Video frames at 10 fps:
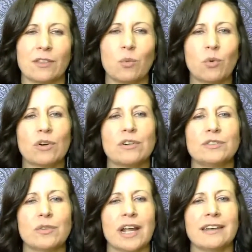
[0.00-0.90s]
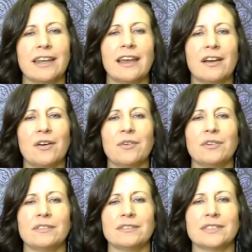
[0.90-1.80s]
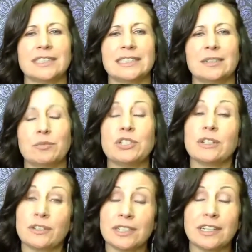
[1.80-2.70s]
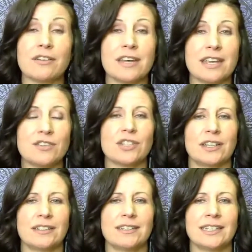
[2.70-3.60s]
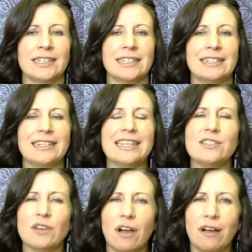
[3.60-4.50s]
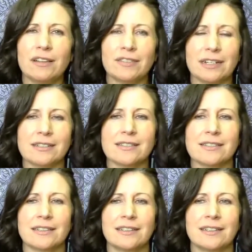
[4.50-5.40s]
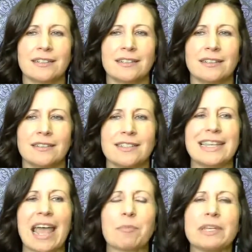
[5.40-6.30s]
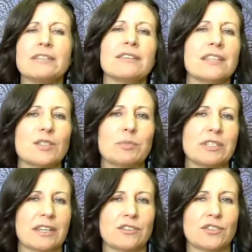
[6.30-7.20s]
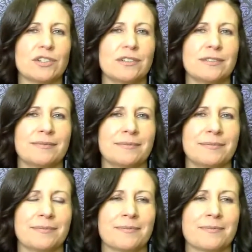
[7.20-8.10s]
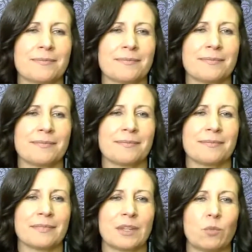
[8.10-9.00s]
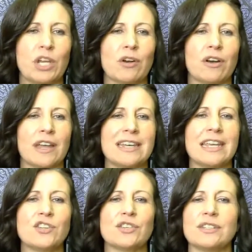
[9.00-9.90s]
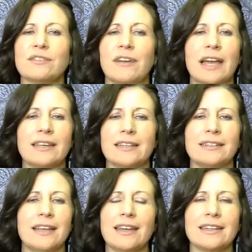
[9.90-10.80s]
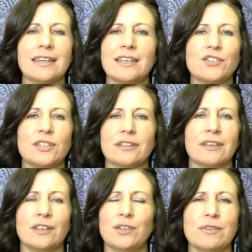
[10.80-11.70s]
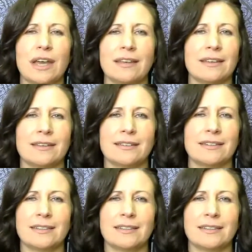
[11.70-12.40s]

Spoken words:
The world right now, particularly our nation, needs all of us to tap into this potential. We are a nation divided, not a nation united.